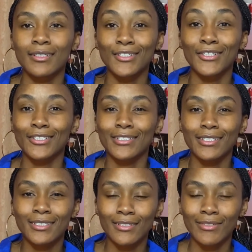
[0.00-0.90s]
nursing
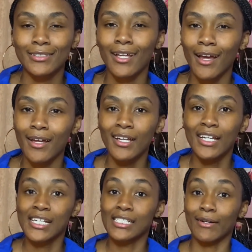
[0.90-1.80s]
and stuff like that.
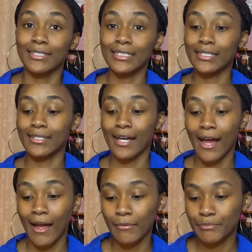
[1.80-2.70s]
So I did
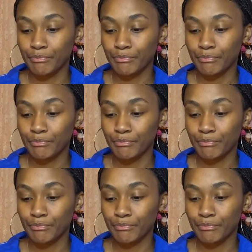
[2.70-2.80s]
that.